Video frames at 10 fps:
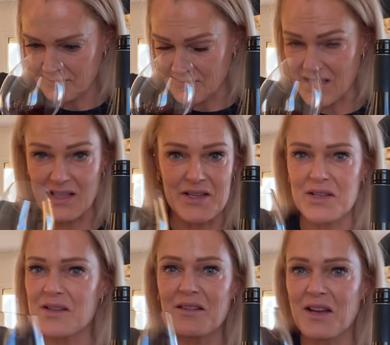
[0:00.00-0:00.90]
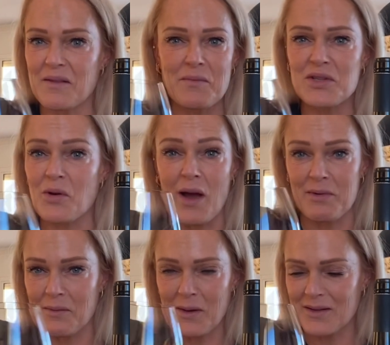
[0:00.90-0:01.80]
Delicious. I'm so happy
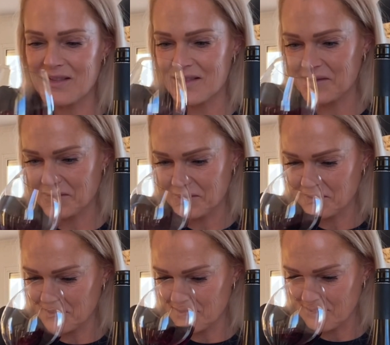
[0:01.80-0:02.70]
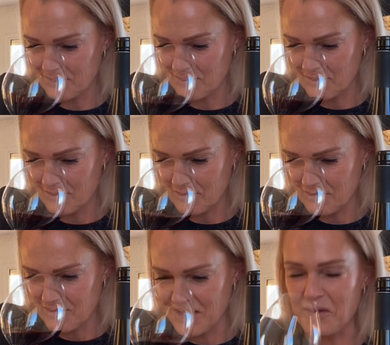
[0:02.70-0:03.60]
about this.
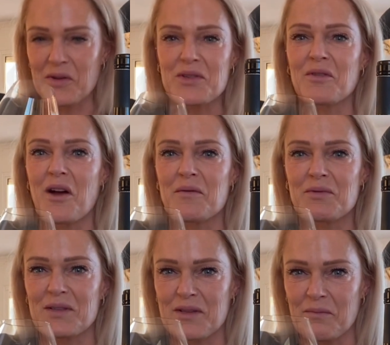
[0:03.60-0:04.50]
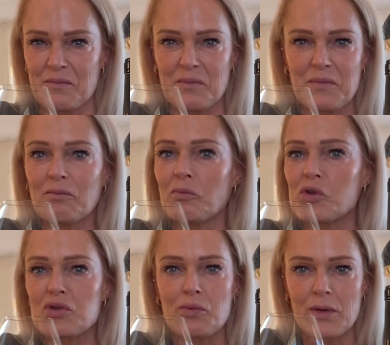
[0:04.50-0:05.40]
It also comes with some
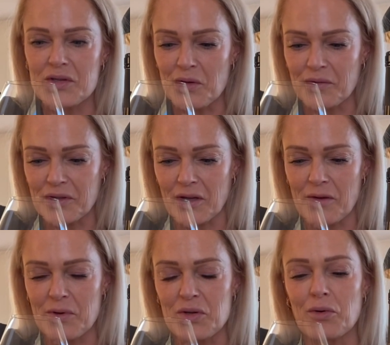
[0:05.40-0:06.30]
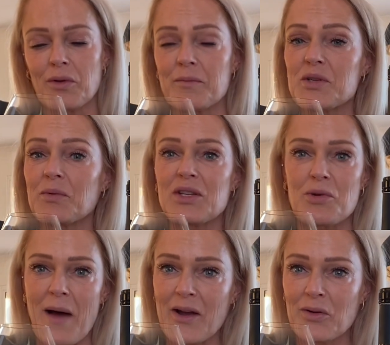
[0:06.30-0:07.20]
soft, what you call them, sweet
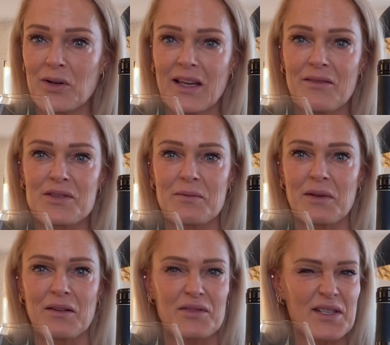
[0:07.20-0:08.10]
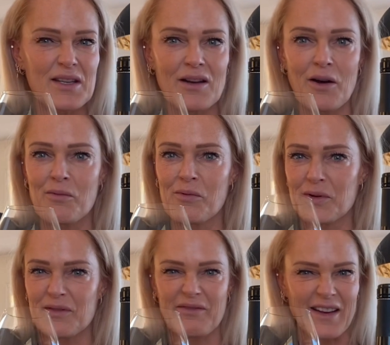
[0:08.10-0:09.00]
tobacco leaves, a bit of cedar
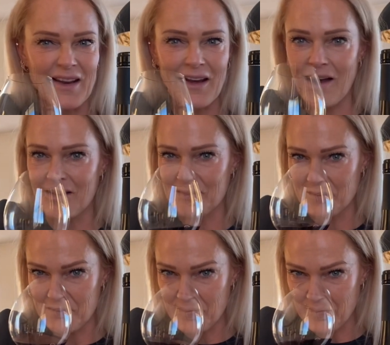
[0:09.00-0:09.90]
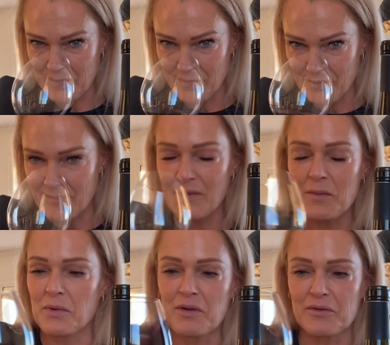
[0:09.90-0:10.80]
wood, vanilla.
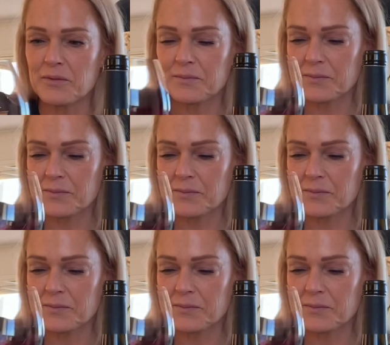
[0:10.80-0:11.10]
Beautiful.